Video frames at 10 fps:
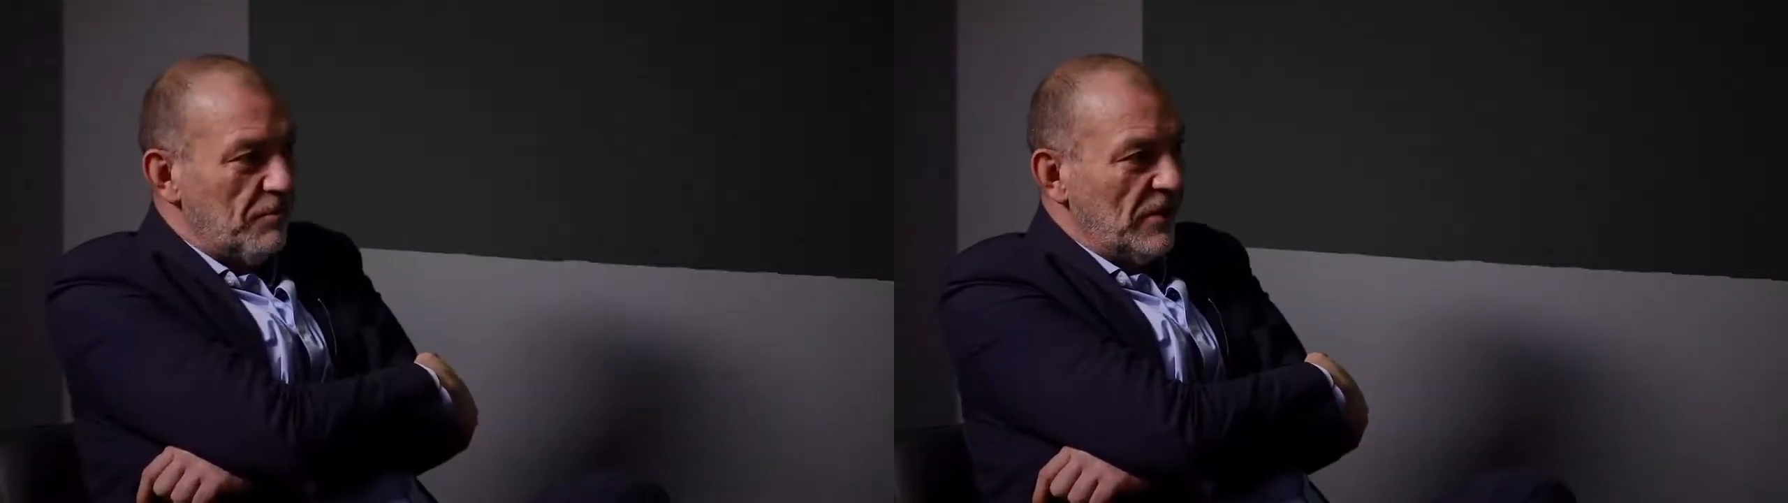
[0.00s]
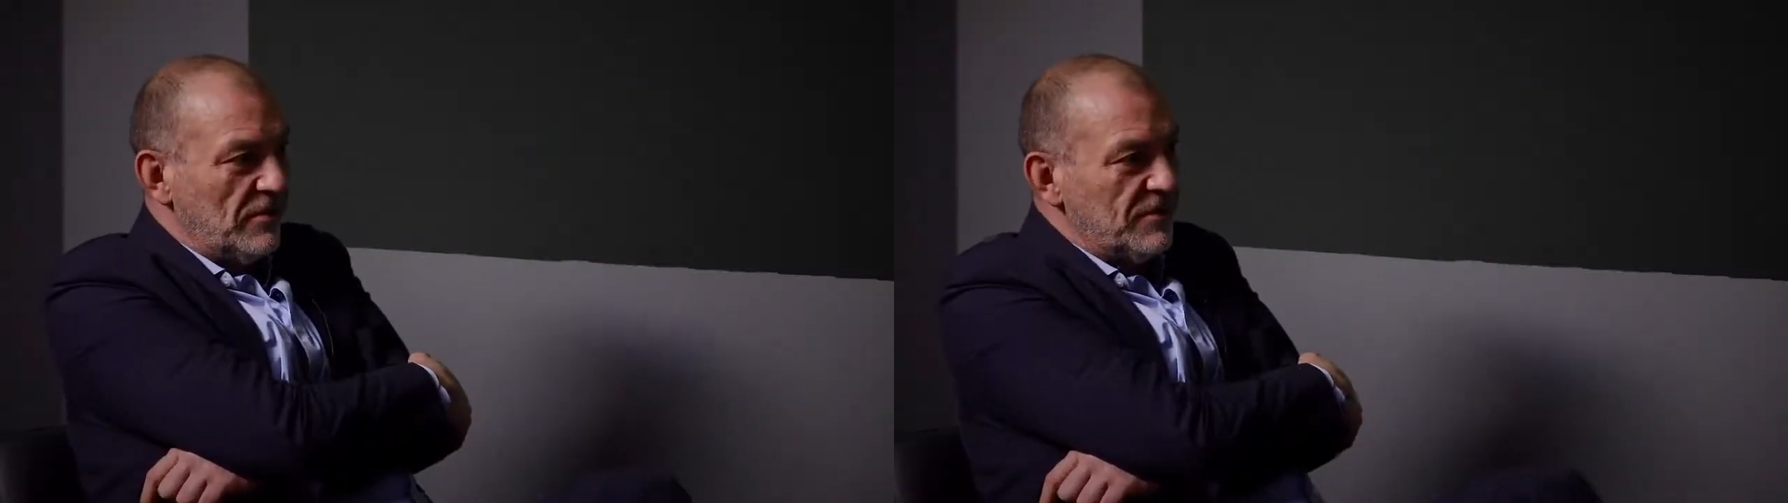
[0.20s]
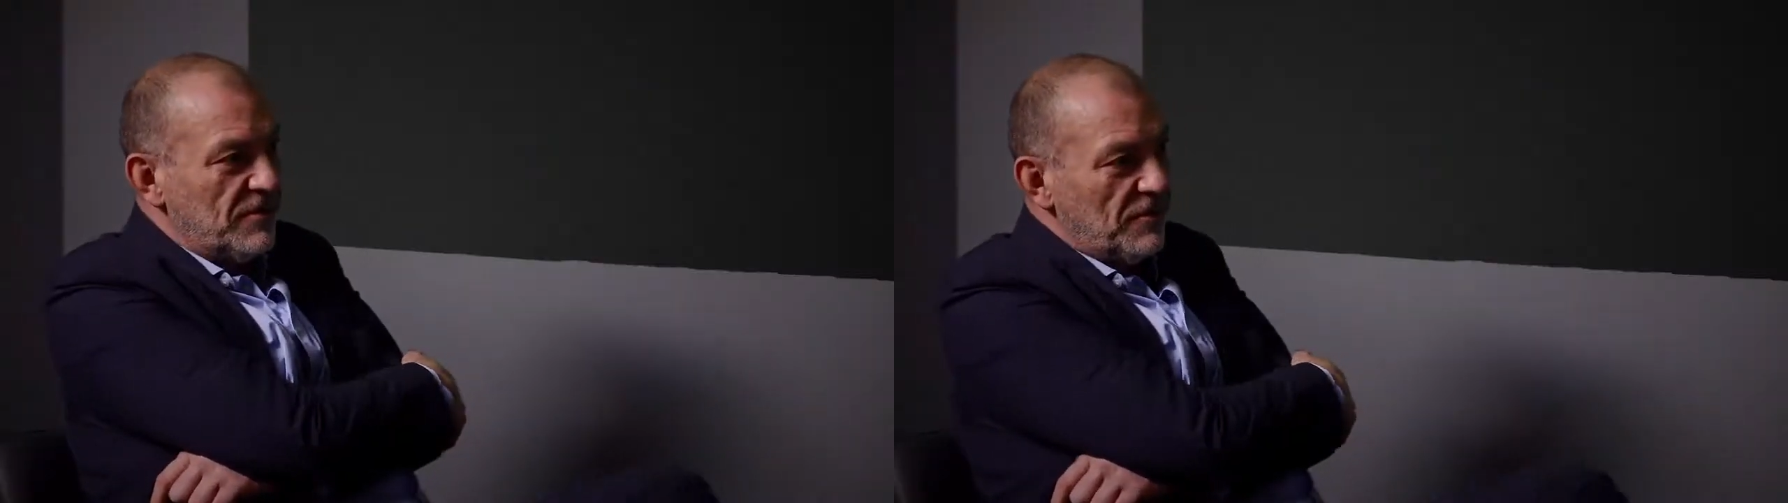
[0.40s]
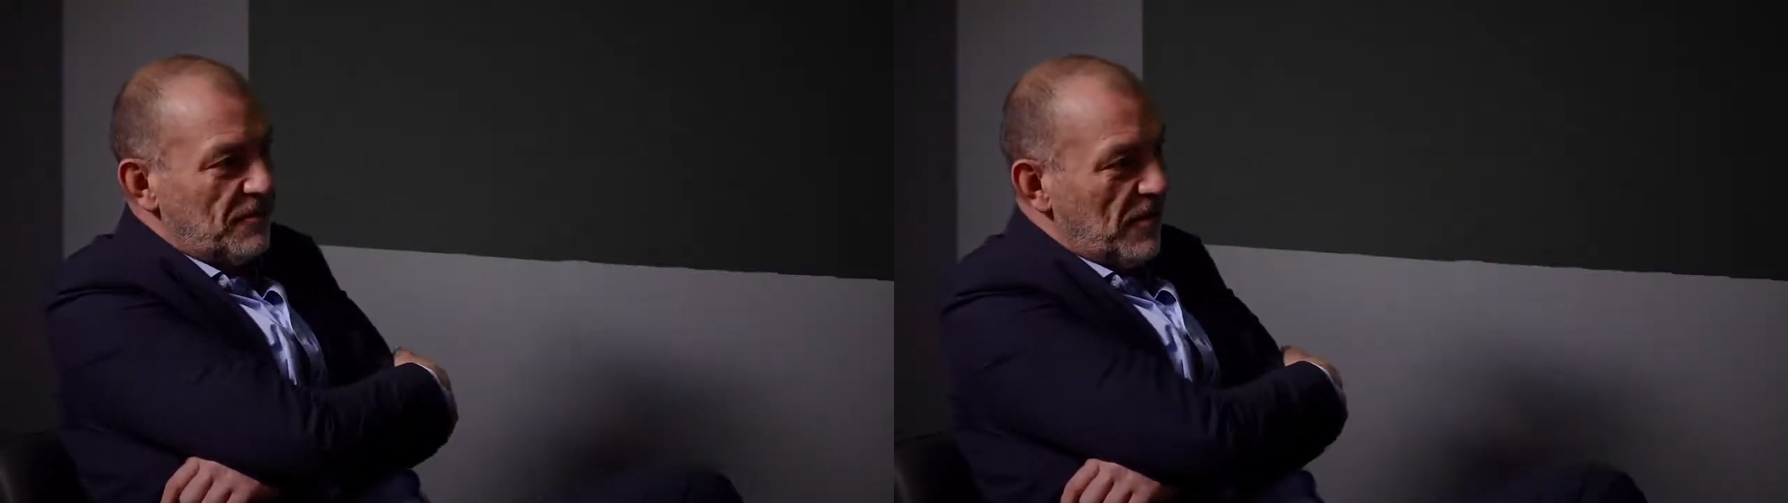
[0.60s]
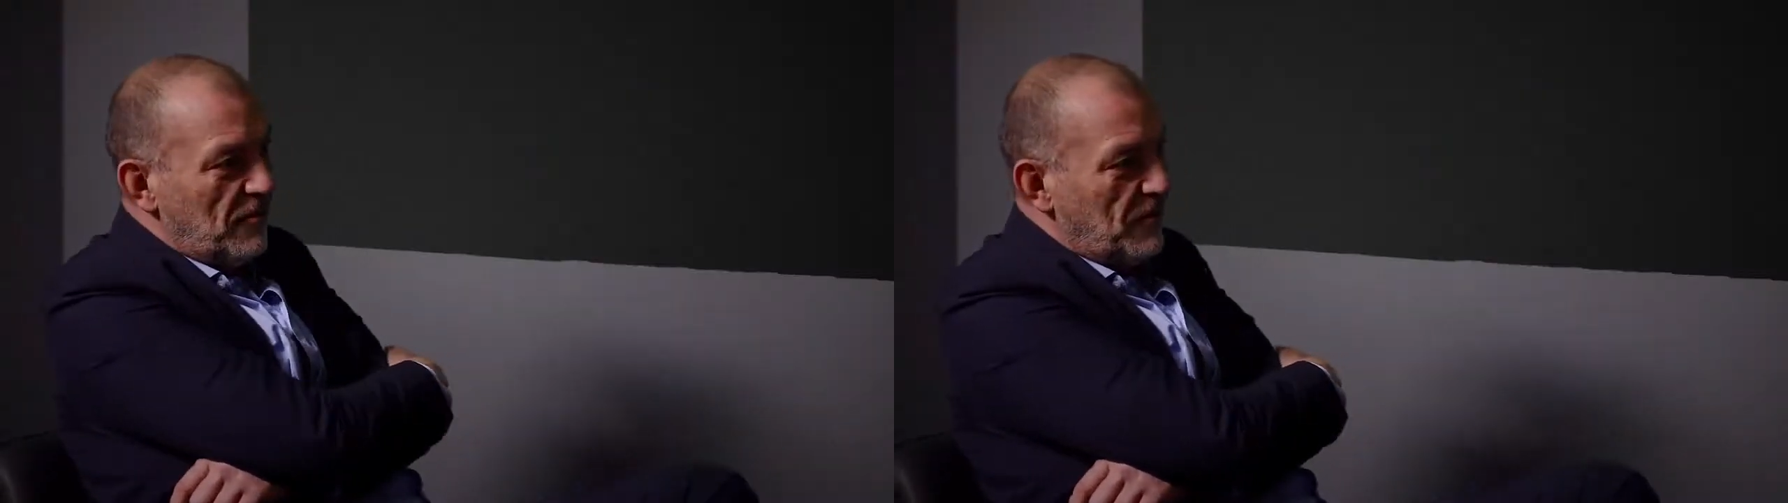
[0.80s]
pills
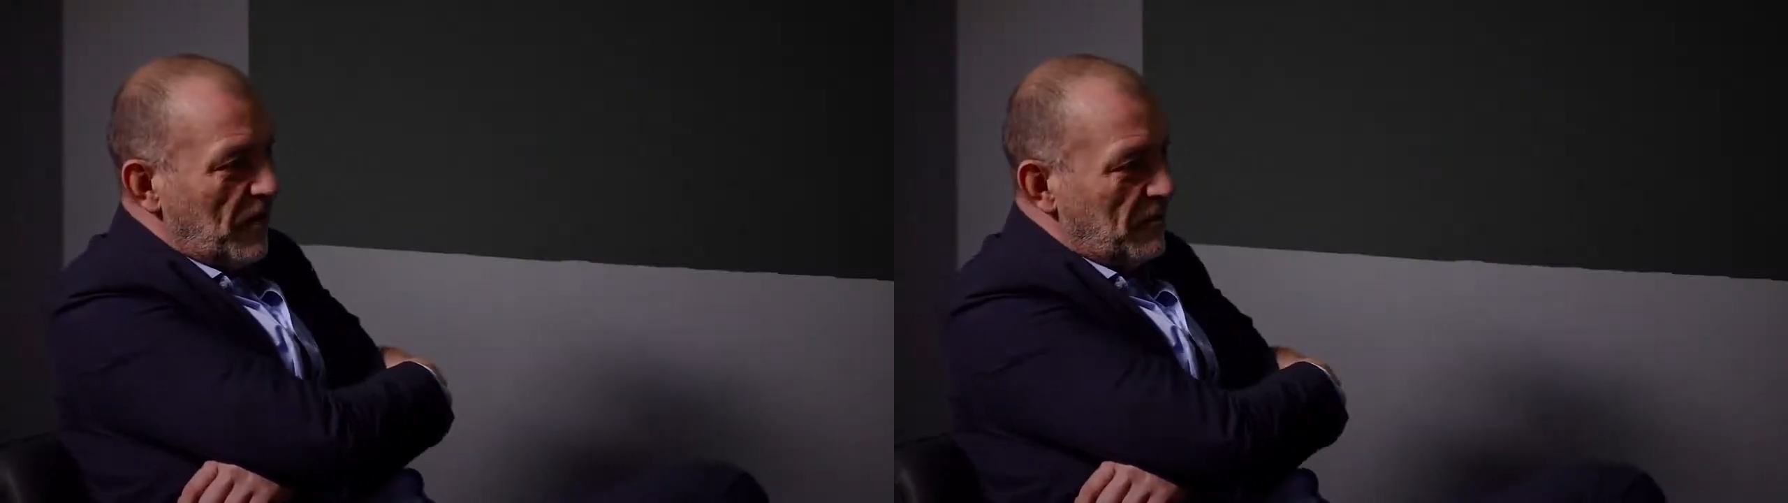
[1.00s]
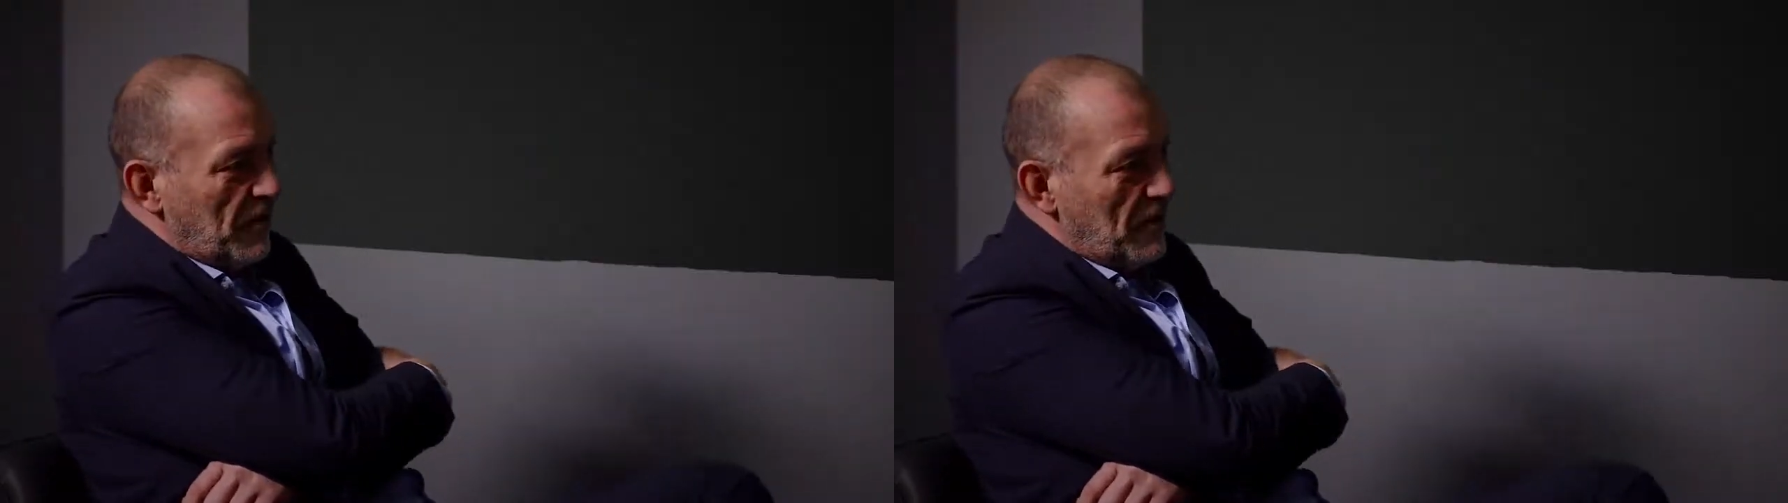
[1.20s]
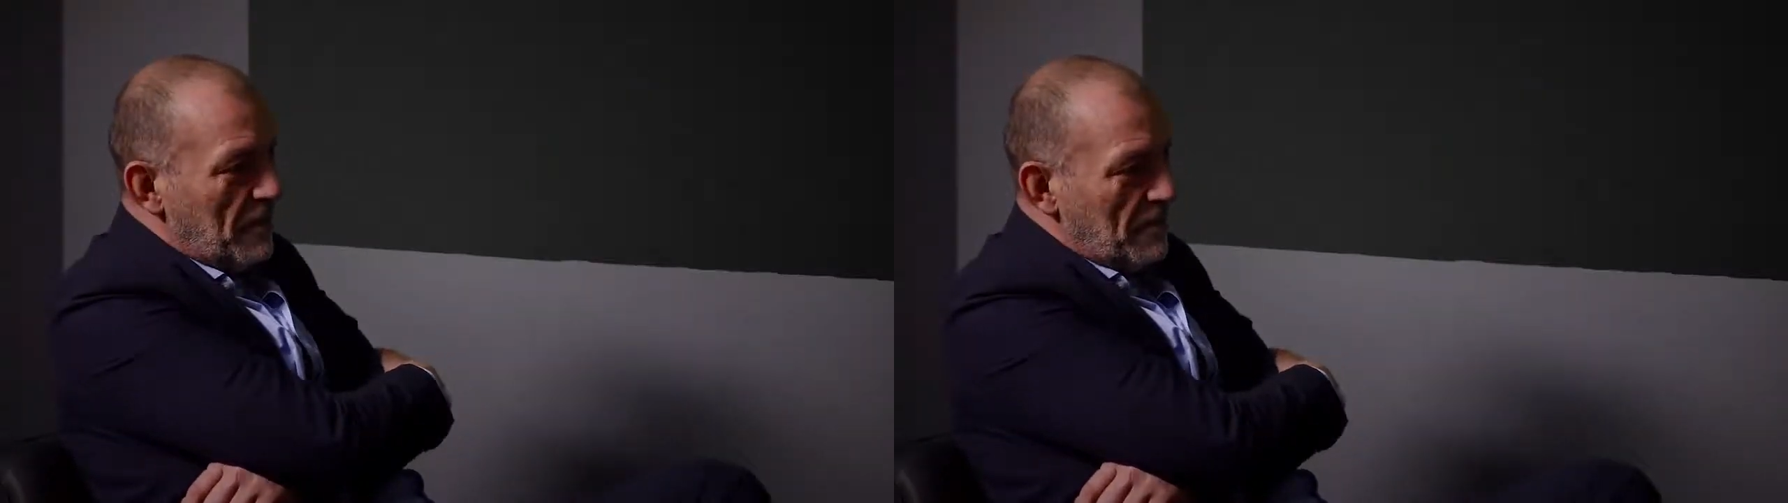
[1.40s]
of rugby.